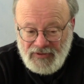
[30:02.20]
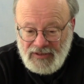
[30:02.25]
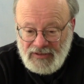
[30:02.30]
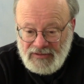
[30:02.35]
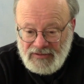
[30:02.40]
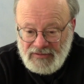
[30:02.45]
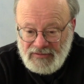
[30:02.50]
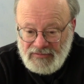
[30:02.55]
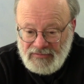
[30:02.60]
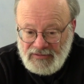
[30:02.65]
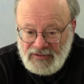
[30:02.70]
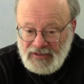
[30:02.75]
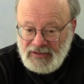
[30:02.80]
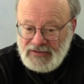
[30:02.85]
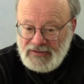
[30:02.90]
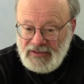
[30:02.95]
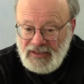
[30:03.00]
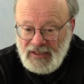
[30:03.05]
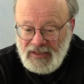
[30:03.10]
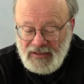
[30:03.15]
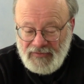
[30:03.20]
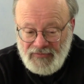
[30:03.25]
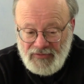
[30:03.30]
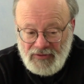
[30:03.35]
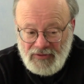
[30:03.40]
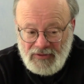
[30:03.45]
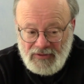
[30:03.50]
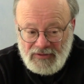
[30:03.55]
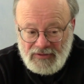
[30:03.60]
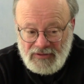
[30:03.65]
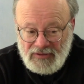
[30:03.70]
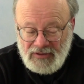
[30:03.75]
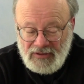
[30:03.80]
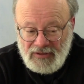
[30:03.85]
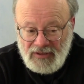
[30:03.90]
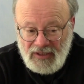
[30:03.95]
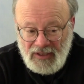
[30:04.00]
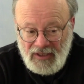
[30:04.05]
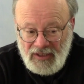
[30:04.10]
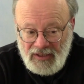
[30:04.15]
friends till his death a few years ago.
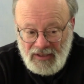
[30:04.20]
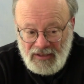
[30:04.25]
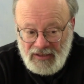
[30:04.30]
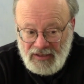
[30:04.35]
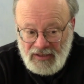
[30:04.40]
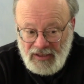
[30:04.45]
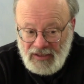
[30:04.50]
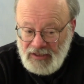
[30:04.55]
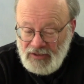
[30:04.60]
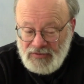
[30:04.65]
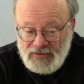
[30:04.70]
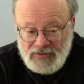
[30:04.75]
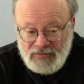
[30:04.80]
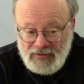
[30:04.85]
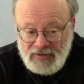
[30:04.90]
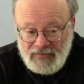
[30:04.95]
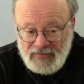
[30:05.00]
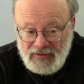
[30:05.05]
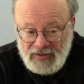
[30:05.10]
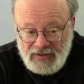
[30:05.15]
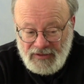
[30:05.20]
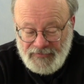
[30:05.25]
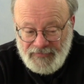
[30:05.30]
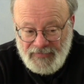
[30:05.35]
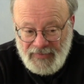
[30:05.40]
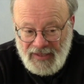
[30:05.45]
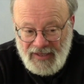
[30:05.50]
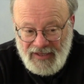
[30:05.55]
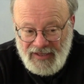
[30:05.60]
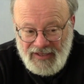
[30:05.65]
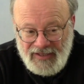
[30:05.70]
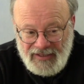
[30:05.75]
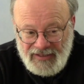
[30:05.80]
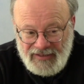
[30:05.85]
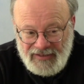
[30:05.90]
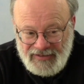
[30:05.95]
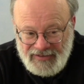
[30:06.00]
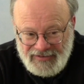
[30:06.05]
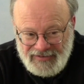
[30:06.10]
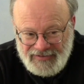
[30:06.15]
Yeah, he was terrific.
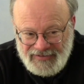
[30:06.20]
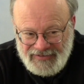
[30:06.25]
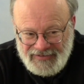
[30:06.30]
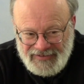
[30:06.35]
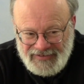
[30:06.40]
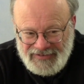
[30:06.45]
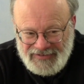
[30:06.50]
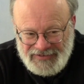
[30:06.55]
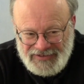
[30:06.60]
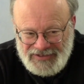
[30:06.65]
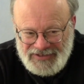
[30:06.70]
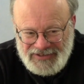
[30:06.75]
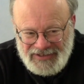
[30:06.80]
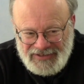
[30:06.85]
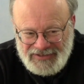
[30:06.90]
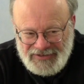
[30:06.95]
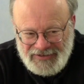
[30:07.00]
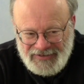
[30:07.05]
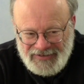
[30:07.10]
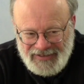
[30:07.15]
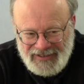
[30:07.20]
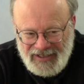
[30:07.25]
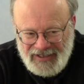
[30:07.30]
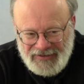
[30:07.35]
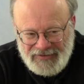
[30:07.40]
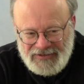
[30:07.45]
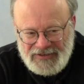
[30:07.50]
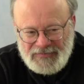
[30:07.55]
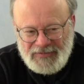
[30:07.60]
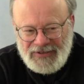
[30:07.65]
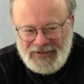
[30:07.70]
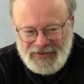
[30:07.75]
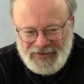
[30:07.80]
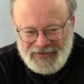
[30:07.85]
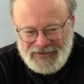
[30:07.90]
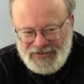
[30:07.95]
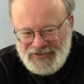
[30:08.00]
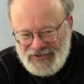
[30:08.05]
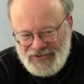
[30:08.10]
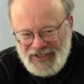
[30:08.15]
he says he'll always be
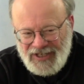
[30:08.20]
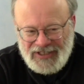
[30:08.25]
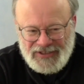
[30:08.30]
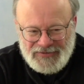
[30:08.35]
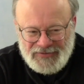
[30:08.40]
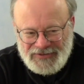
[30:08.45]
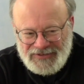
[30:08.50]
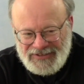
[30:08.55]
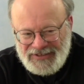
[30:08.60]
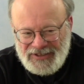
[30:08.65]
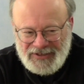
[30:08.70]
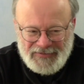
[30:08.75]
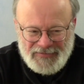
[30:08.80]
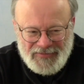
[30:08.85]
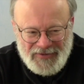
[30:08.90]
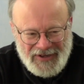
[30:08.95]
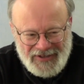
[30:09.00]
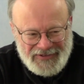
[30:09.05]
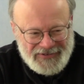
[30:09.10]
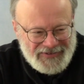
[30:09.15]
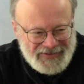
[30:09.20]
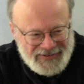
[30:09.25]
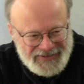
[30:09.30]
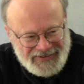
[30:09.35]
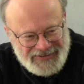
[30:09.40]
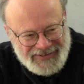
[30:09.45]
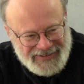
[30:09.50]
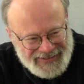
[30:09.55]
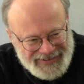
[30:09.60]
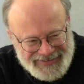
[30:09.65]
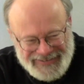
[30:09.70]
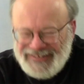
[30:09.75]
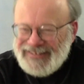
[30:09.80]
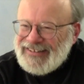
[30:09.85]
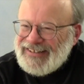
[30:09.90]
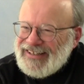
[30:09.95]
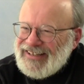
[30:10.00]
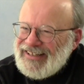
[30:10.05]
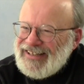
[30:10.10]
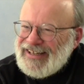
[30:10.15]
known as Joshua's little brother, though.
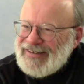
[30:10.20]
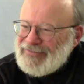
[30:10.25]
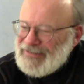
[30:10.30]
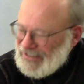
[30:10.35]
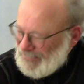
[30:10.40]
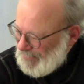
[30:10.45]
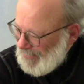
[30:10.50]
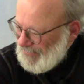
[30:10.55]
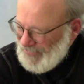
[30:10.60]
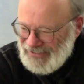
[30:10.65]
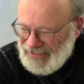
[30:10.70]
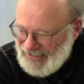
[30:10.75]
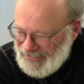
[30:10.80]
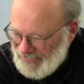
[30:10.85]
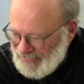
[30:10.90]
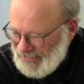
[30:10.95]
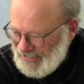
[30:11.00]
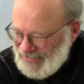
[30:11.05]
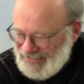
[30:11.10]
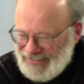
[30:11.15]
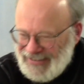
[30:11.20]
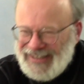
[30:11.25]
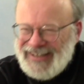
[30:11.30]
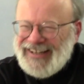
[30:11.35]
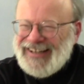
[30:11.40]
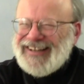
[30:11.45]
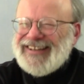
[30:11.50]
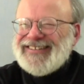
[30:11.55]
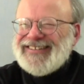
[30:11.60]
And that must be very frustrating.